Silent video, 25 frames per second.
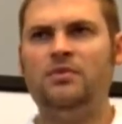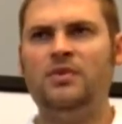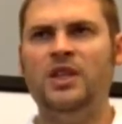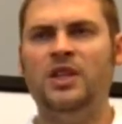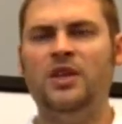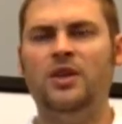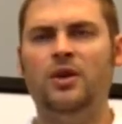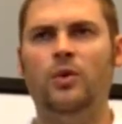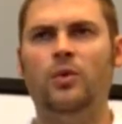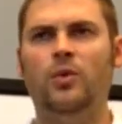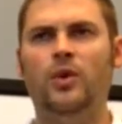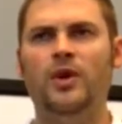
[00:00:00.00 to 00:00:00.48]
You
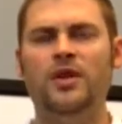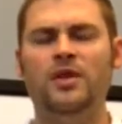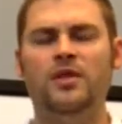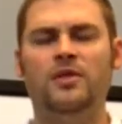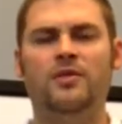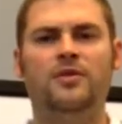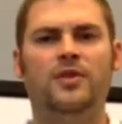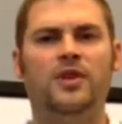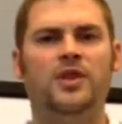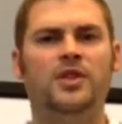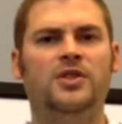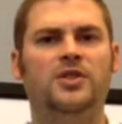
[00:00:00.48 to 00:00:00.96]
know, one of the
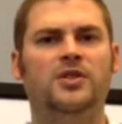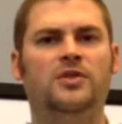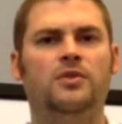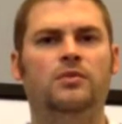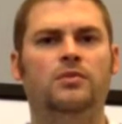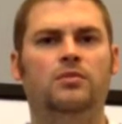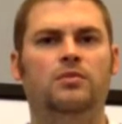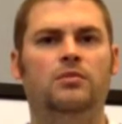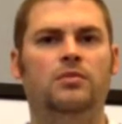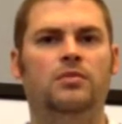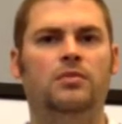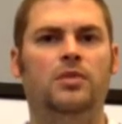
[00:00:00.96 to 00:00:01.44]
first
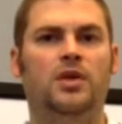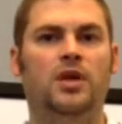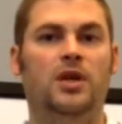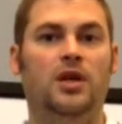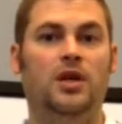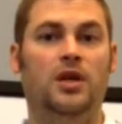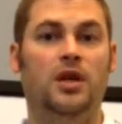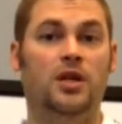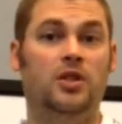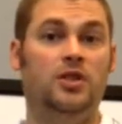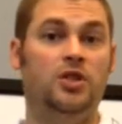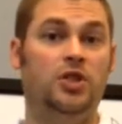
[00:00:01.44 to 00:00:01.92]

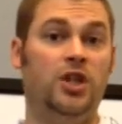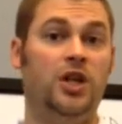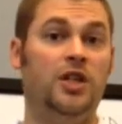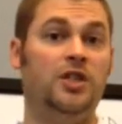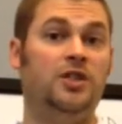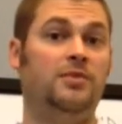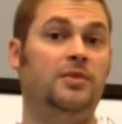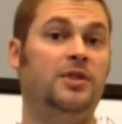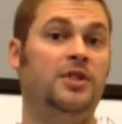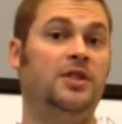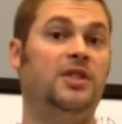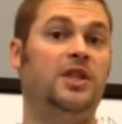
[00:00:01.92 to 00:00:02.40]

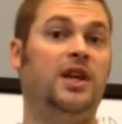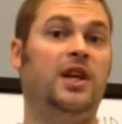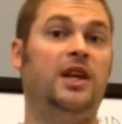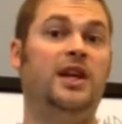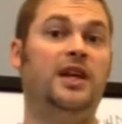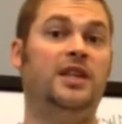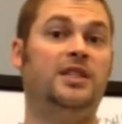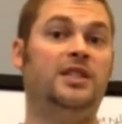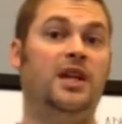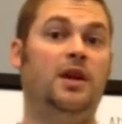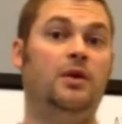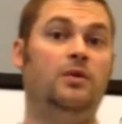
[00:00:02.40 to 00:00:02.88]
adjustments, I
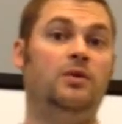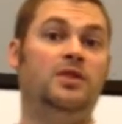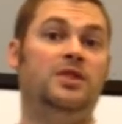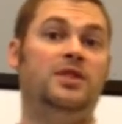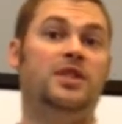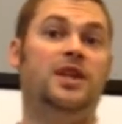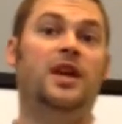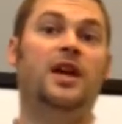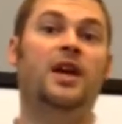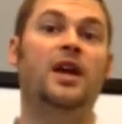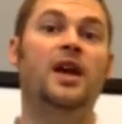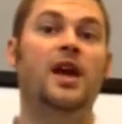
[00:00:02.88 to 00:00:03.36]
guess I would
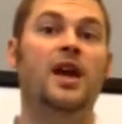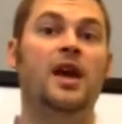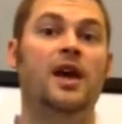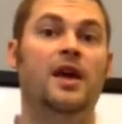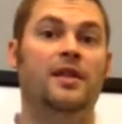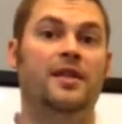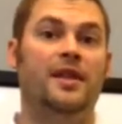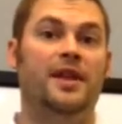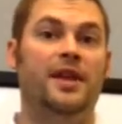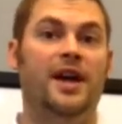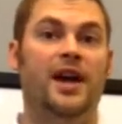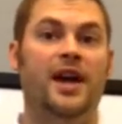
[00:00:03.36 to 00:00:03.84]
say,
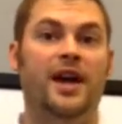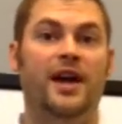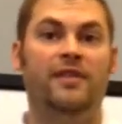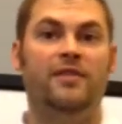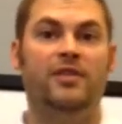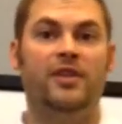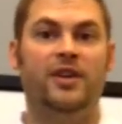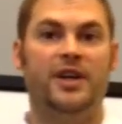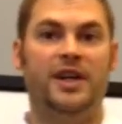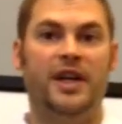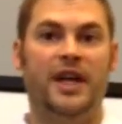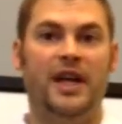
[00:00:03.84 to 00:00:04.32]
that I
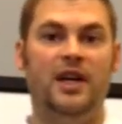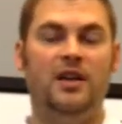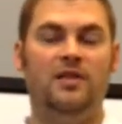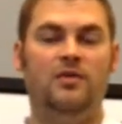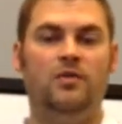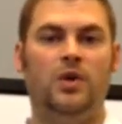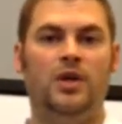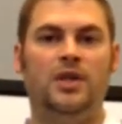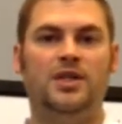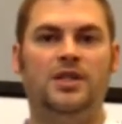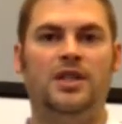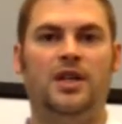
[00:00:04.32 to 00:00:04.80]
ever gave
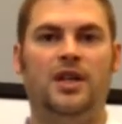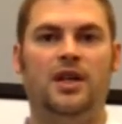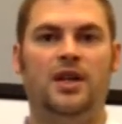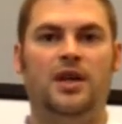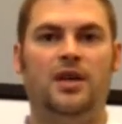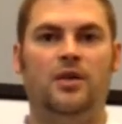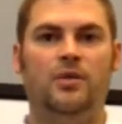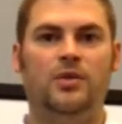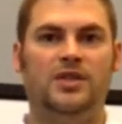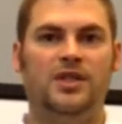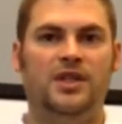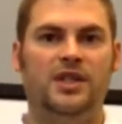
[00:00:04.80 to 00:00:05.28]
was
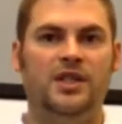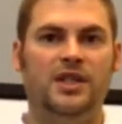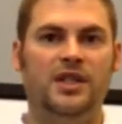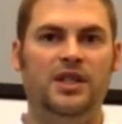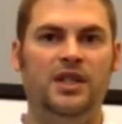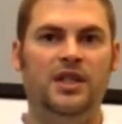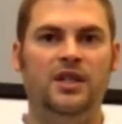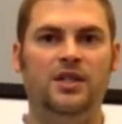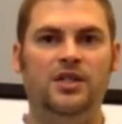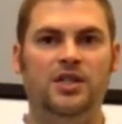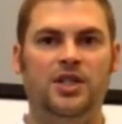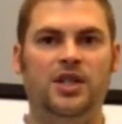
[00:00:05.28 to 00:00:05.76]
a
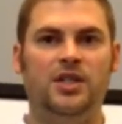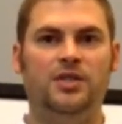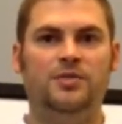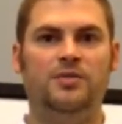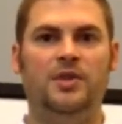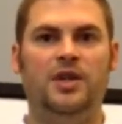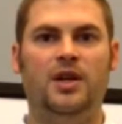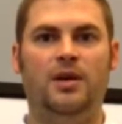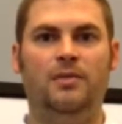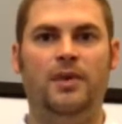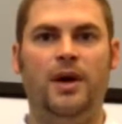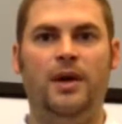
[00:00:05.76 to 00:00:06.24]
knee
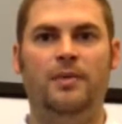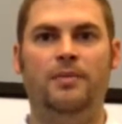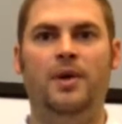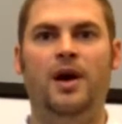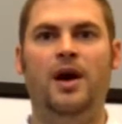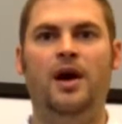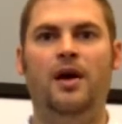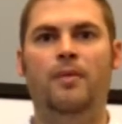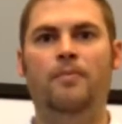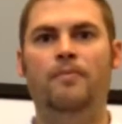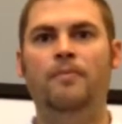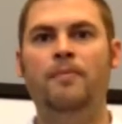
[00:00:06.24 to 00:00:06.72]
adjustment on my
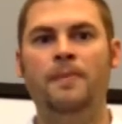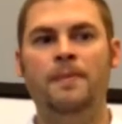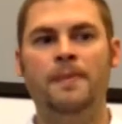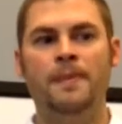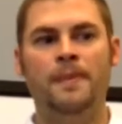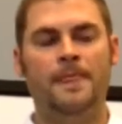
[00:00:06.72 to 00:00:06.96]
mom.